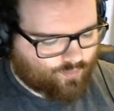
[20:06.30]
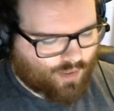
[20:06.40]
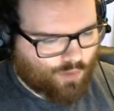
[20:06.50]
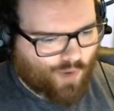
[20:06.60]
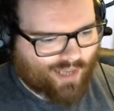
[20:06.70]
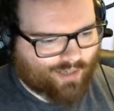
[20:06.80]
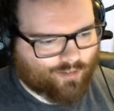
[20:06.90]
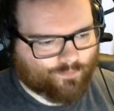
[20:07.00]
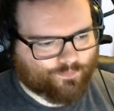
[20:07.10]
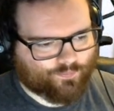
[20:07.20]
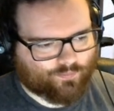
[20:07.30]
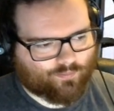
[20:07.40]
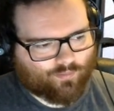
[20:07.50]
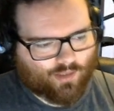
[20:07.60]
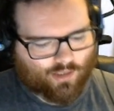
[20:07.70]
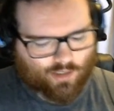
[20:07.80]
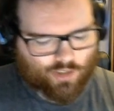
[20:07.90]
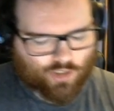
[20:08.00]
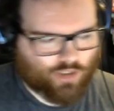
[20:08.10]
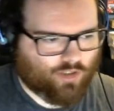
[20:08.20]
when a
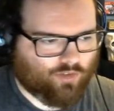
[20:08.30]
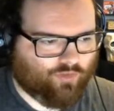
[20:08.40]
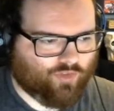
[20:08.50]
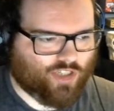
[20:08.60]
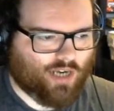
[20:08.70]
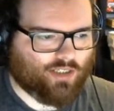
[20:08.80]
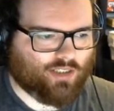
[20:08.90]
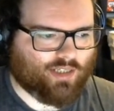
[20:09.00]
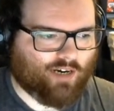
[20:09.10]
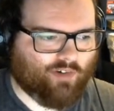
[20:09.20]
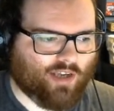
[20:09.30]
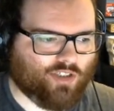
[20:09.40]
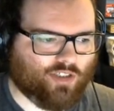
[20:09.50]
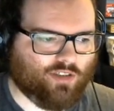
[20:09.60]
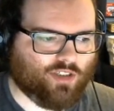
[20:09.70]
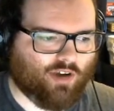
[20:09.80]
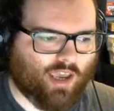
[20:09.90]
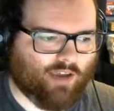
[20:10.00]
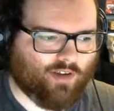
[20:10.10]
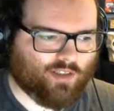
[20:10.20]
curve changes direction, so
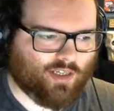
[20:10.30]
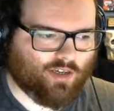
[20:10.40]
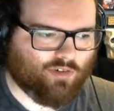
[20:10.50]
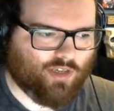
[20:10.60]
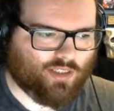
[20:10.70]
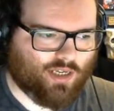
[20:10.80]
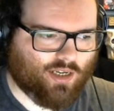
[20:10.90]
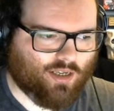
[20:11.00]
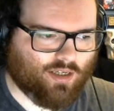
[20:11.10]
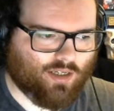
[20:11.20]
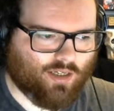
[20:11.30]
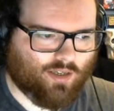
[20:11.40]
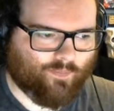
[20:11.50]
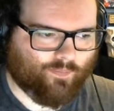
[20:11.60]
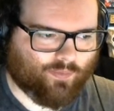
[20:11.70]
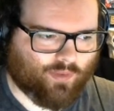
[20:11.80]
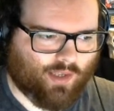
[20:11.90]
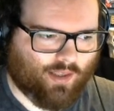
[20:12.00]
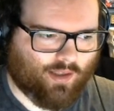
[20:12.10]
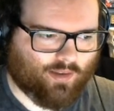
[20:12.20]
here it's increasing,
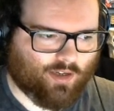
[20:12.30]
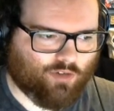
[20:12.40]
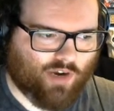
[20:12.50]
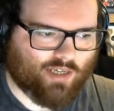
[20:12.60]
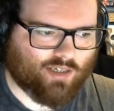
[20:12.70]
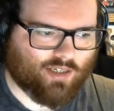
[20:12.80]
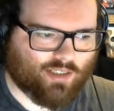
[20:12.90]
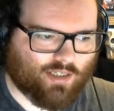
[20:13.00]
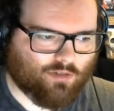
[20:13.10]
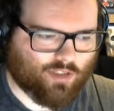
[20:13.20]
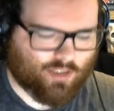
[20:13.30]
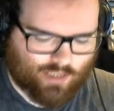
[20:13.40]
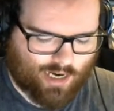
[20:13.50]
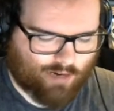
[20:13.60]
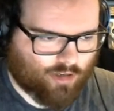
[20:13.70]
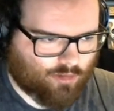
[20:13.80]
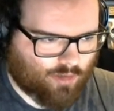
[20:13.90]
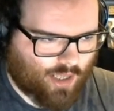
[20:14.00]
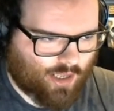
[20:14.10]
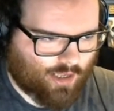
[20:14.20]
the gradient is equal to 0
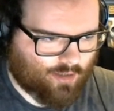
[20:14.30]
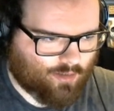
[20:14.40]
here.